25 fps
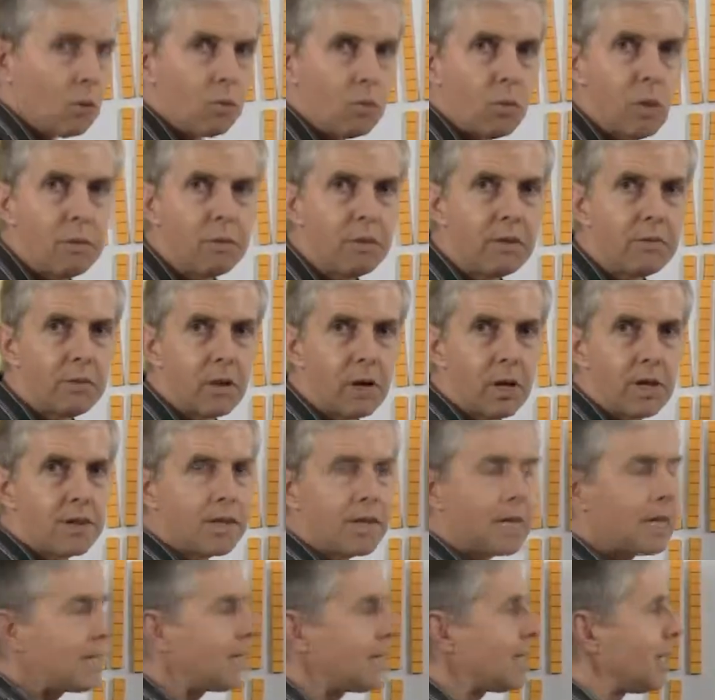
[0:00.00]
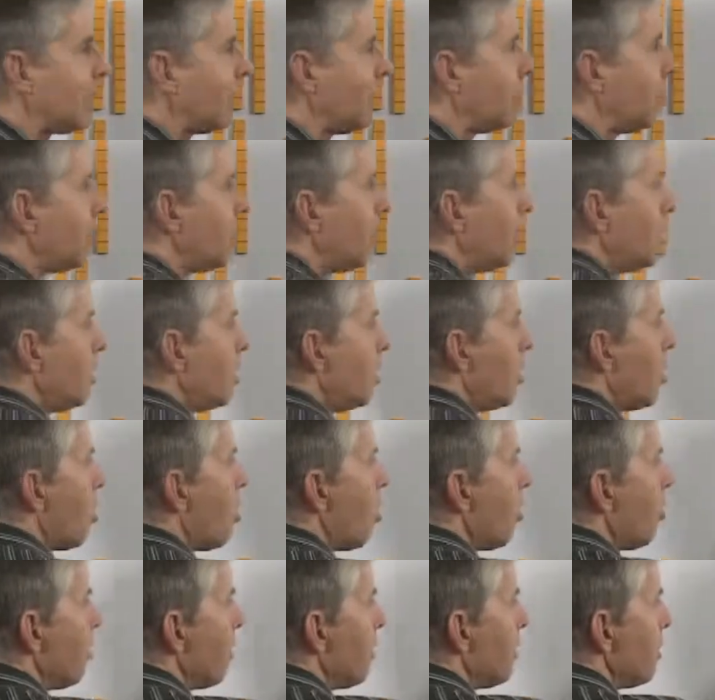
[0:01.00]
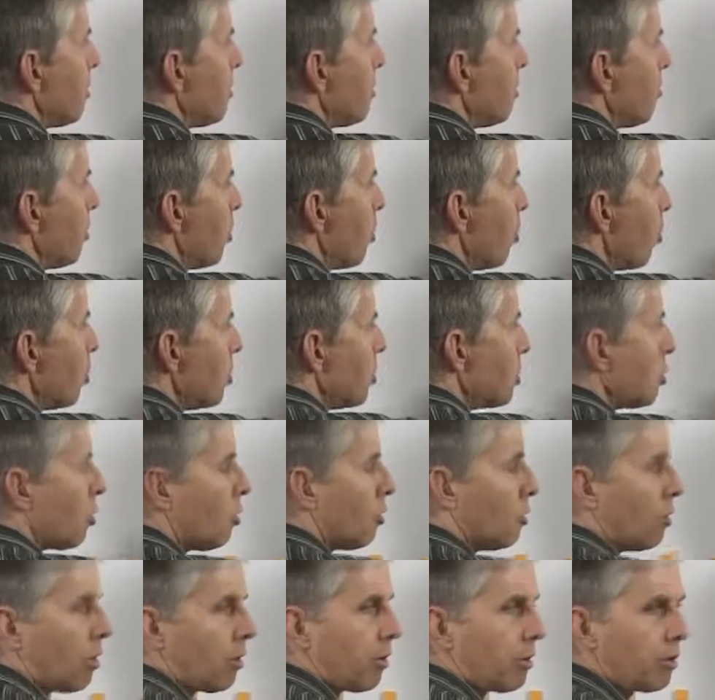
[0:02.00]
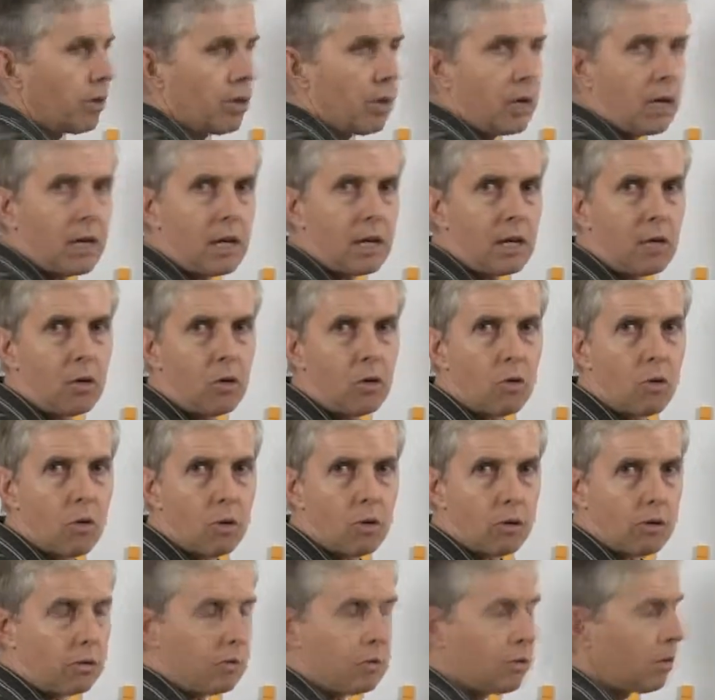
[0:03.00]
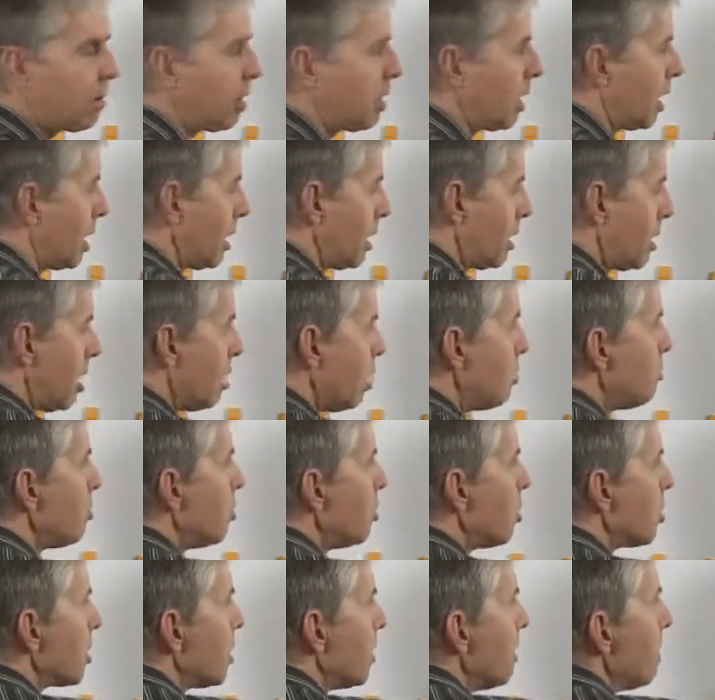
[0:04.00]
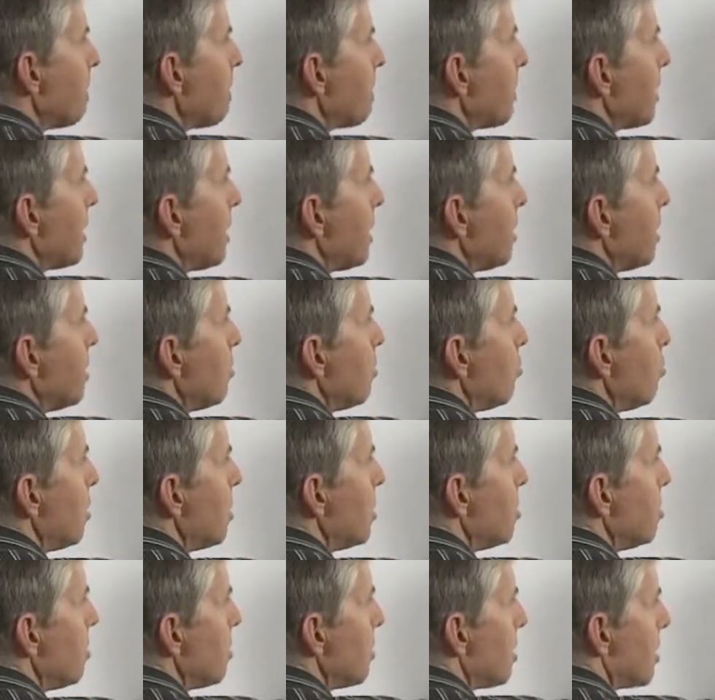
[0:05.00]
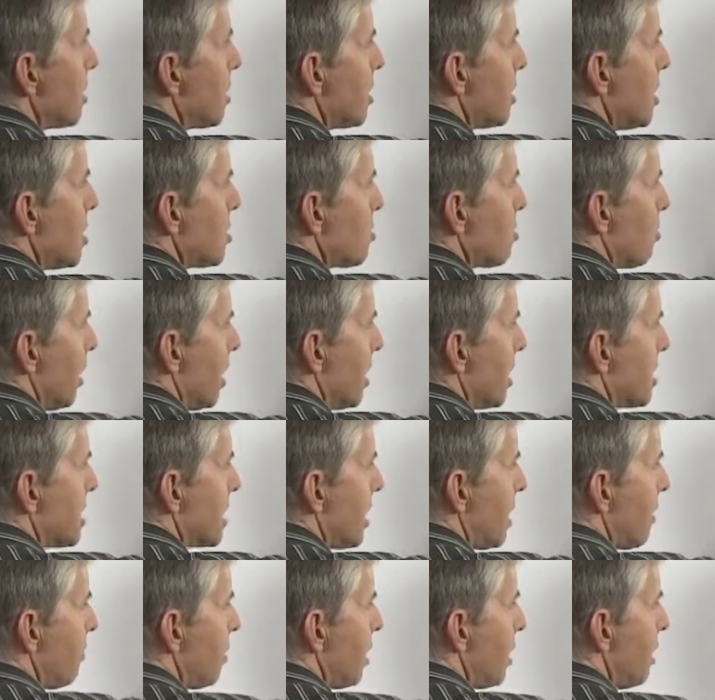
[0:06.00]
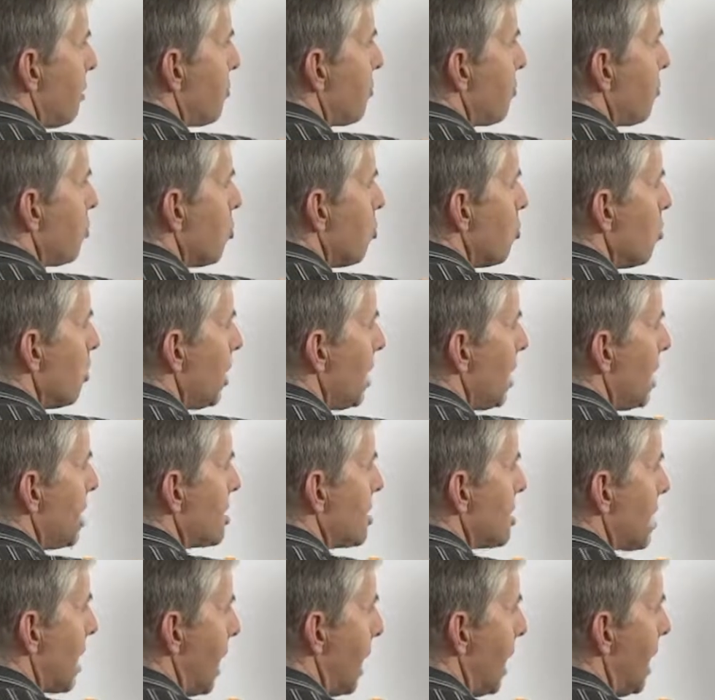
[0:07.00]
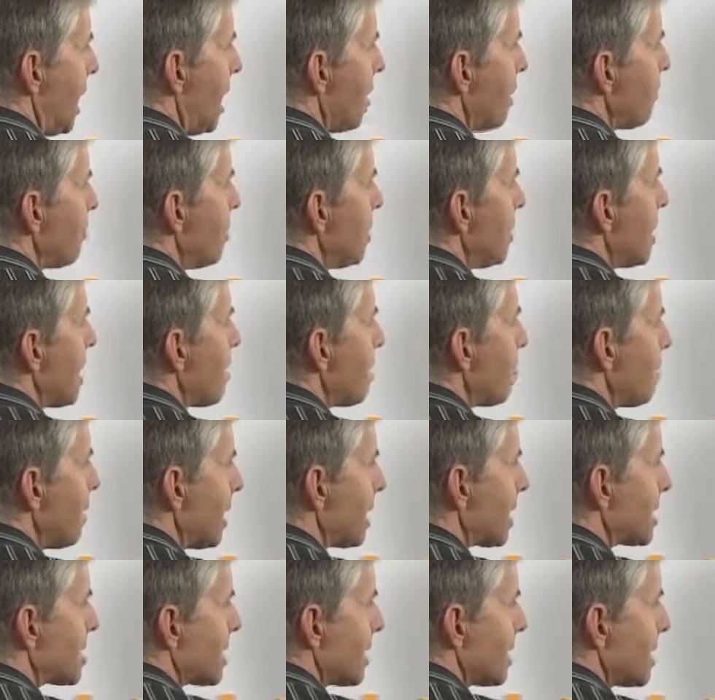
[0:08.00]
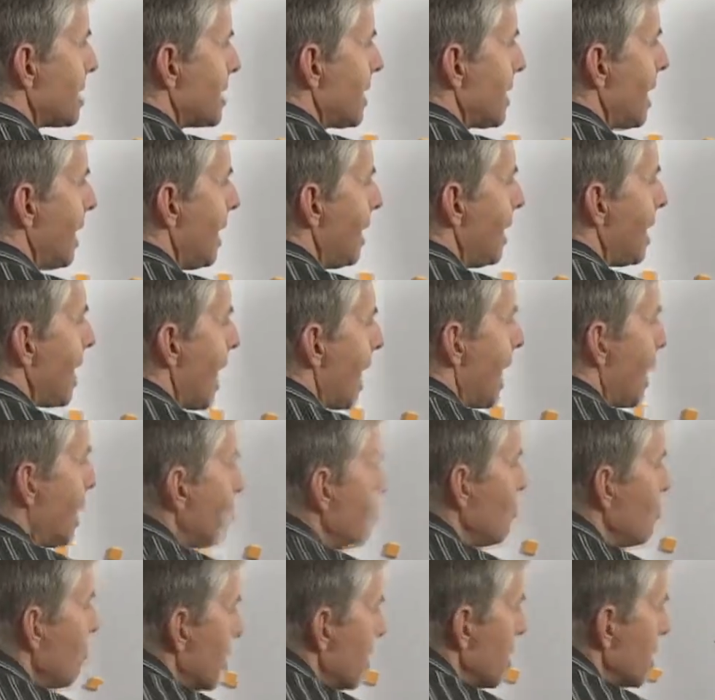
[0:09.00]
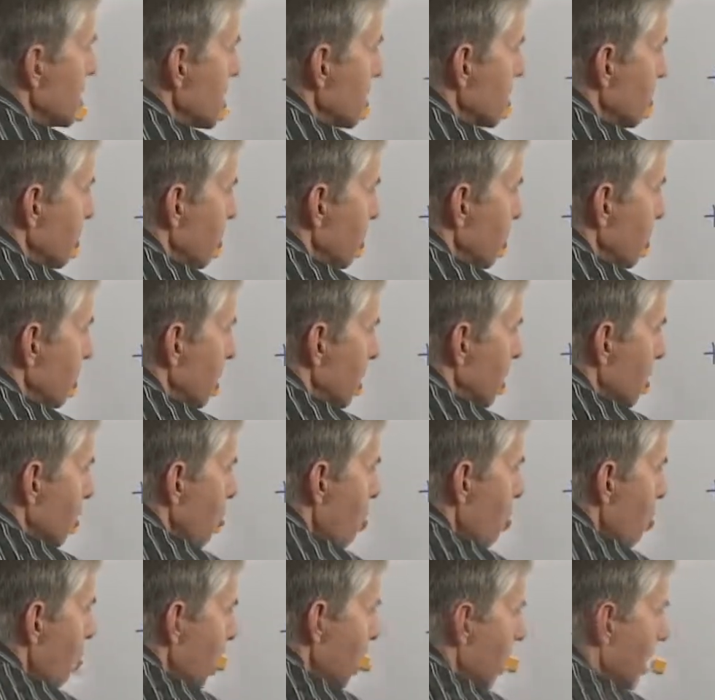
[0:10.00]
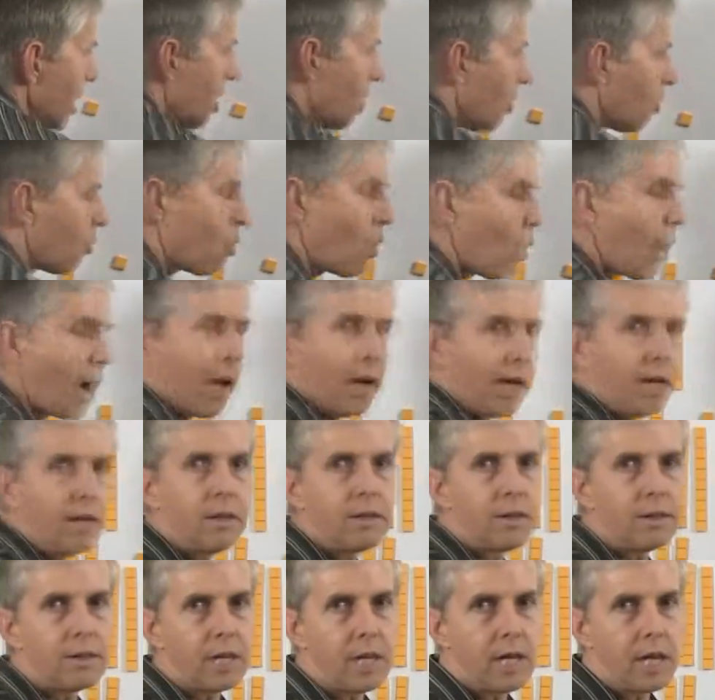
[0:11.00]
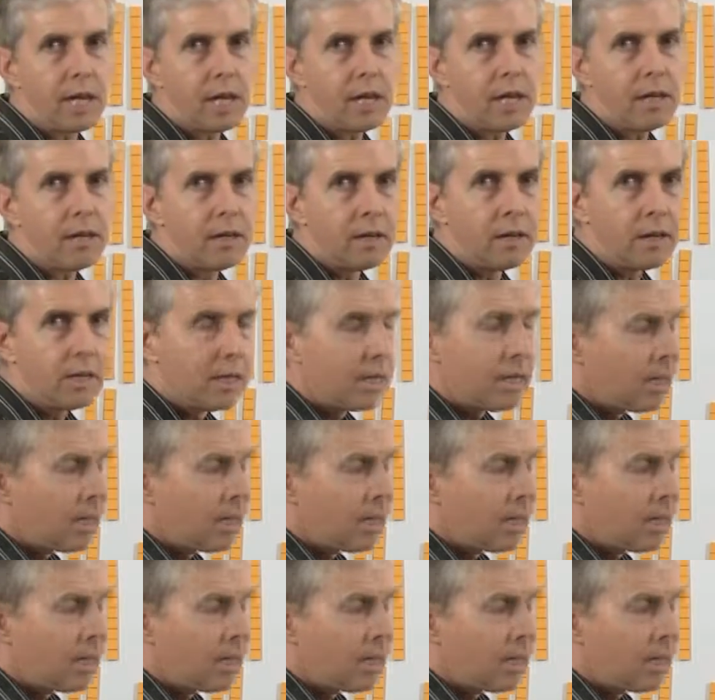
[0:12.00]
When we write that down on the board or on your notebook, we do it this way. 7 and 4 is 11. That makes a 10 and 1. So we put the 1 there.